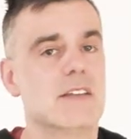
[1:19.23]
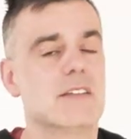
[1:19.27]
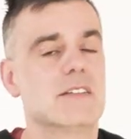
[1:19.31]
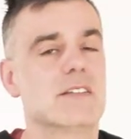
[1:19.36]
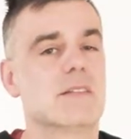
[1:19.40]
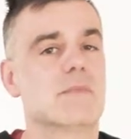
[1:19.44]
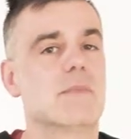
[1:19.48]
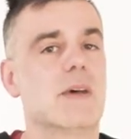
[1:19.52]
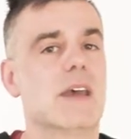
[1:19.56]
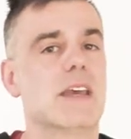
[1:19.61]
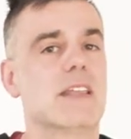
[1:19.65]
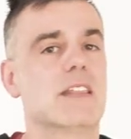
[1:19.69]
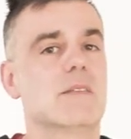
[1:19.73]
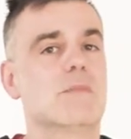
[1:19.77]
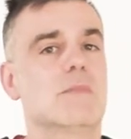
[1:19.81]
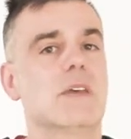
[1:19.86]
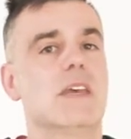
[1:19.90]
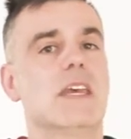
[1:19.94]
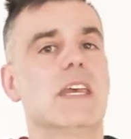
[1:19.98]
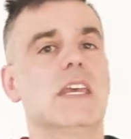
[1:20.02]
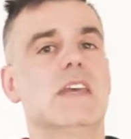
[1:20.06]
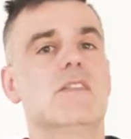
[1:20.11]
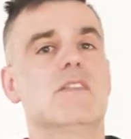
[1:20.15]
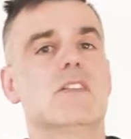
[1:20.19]
to make
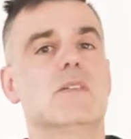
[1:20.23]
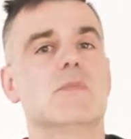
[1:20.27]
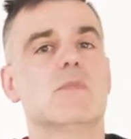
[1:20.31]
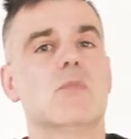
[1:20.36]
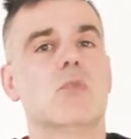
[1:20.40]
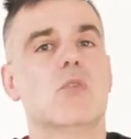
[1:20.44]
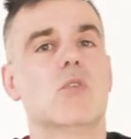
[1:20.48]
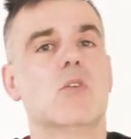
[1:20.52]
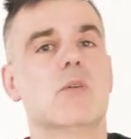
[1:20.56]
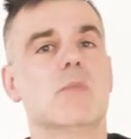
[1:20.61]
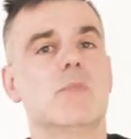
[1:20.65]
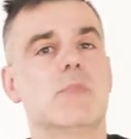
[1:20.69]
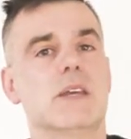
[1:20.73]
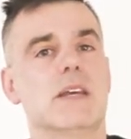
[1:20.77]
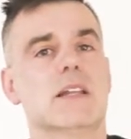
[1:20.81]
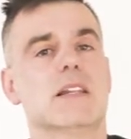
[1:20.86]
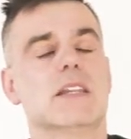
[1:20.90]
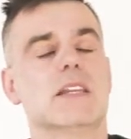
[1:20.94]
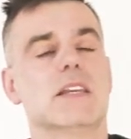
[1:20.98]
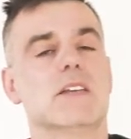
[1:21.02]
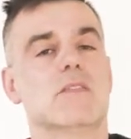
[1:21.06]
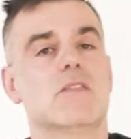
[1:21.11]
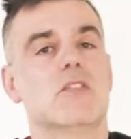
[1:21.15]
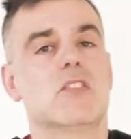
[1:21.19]
them even more
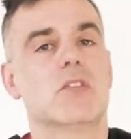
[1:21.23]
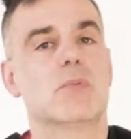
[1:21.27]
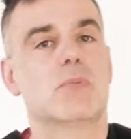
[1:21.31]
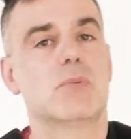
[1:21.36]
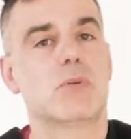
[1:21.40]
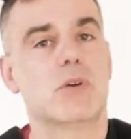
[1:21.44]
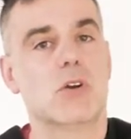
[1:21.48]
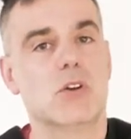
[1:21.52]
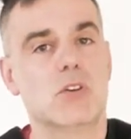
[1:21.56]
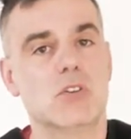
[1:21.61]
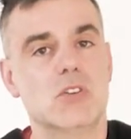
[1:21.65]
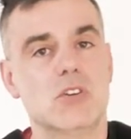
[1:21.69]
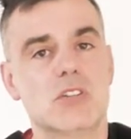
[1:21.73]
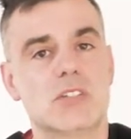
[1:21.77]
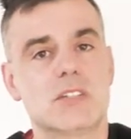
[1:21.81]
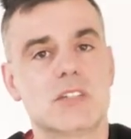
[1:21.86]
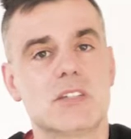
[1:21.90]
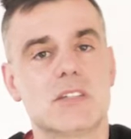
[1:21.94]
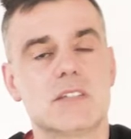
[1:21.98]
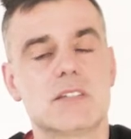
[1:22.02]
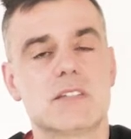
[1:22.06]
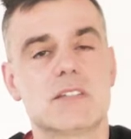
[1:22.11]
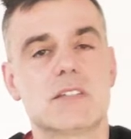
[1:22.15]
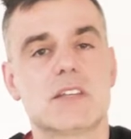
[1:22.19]
appealing for the Pro
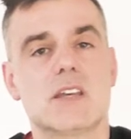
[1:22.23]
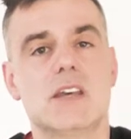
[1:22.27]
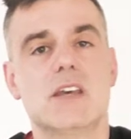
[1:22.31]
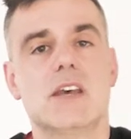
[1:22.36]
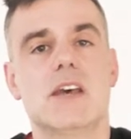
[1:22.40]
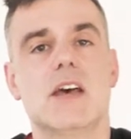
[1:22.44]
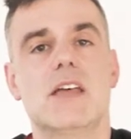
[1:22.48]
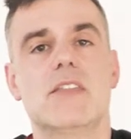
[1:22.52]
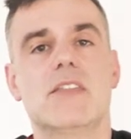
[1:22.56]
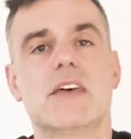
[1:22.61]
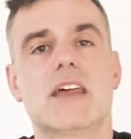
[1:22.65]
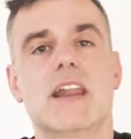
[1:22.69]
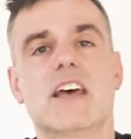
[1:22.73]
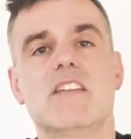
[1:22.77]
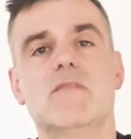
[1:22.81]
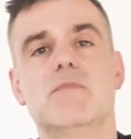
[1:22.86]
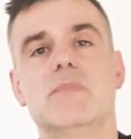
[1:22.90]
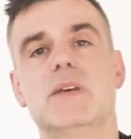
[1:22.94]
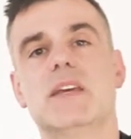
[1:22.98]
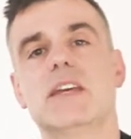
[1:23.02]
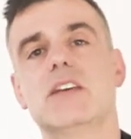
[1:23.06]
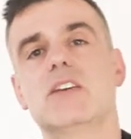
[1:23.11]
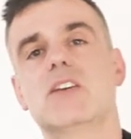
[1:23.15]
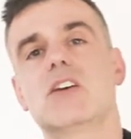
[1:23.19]
users that have
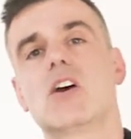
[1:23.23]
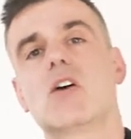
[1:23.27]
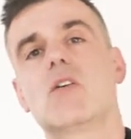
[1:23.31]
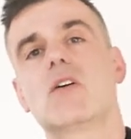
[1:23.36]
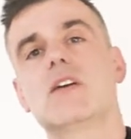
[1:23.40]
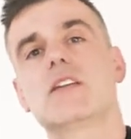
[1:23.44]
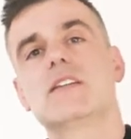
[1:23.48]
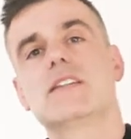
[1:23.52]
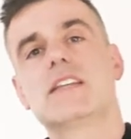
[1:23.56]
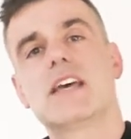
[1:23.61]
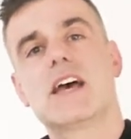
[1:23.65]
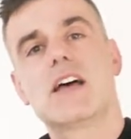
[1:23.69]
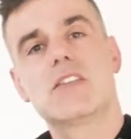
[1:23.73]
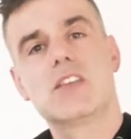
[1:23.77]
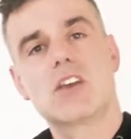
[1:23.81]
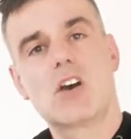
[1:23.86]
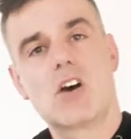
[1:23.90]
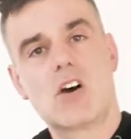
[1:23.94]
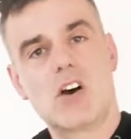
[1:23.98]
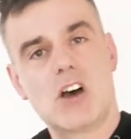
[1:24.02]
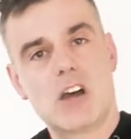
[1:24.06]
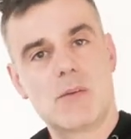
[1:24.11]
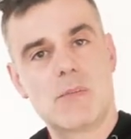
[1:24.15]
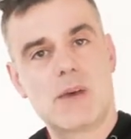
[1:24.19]
been going down the
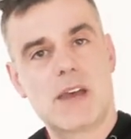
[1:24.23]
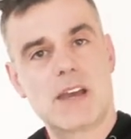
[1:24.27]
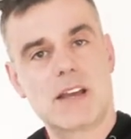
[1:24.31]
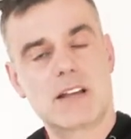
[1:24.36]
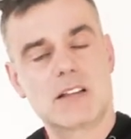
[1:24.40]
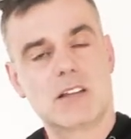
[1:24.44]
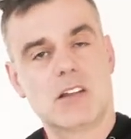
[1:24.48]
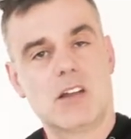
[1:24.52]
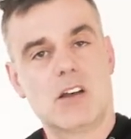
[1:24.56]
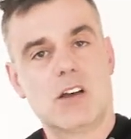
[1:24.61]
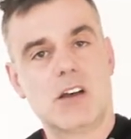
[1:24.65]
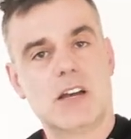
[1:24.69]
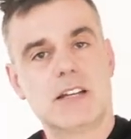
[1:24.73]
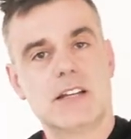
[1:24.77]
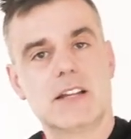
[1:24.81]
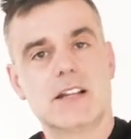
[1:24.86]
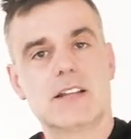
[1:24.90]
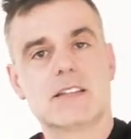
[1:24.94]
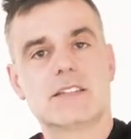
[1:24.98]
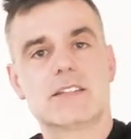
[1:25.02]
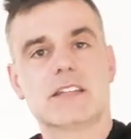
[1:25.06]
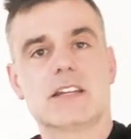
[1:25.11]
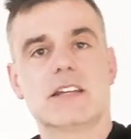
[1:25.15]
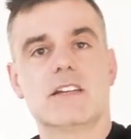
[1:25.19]
iMac line
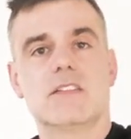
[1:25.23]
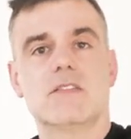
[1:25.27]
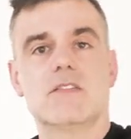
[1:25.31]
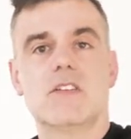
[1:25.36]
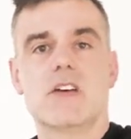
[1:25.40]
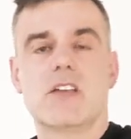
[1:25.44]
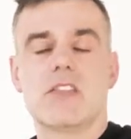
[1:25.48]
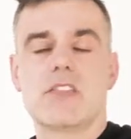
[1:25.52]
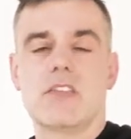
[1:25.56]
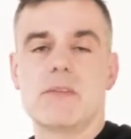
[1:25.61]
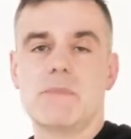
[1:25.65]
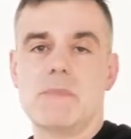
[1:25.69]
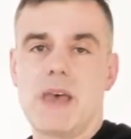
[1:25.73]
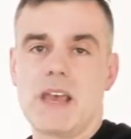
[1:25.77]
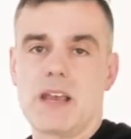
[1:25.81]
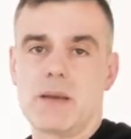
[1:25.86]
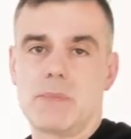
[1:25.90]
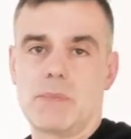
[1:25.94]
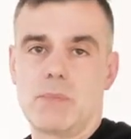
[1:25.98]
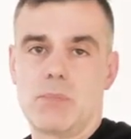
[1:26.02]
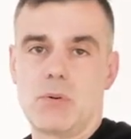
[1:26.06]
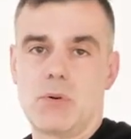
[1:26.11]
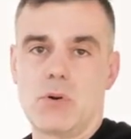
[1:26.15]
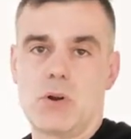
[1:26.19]
instead of the
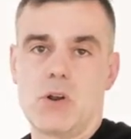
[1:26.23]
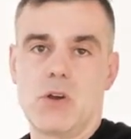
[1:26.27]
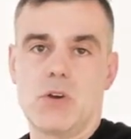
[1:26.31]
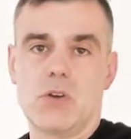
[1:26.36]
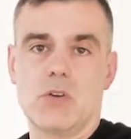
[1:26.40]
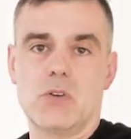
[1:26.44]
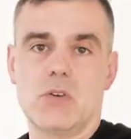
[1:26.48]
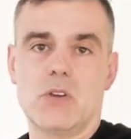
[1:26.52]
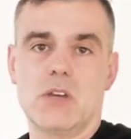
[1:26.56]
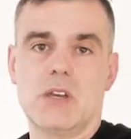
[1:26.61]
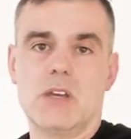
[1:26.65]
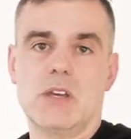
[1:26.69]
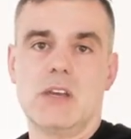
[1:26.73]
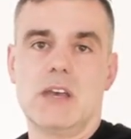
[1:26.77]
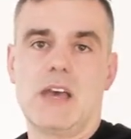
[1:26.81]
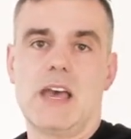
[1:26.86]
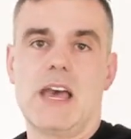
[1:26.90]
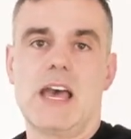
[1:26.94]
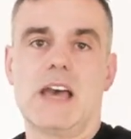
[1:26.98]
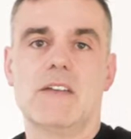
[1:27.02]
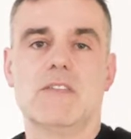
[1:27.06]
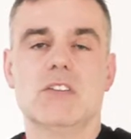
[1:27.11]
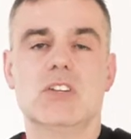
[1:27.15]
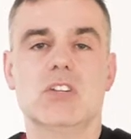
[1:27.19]
Mac Pro
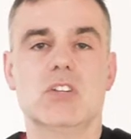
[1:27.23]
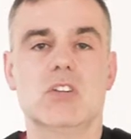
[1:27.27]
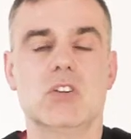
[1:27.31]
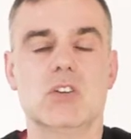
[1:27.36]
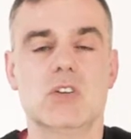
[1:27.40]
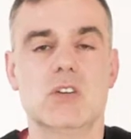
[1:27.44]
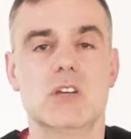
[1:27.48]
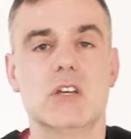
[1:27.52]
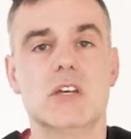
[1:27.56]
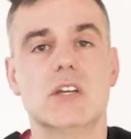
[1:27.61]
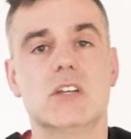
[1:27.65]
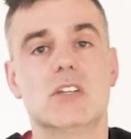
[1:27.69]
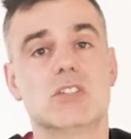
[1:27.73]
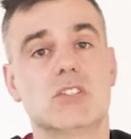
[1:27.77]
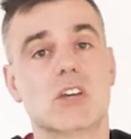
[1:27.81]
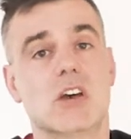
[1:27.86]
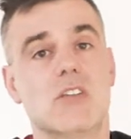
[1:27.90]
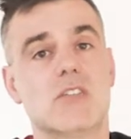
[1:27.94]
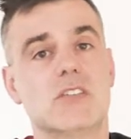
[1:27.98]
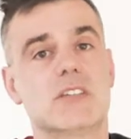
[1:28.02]
avenue. So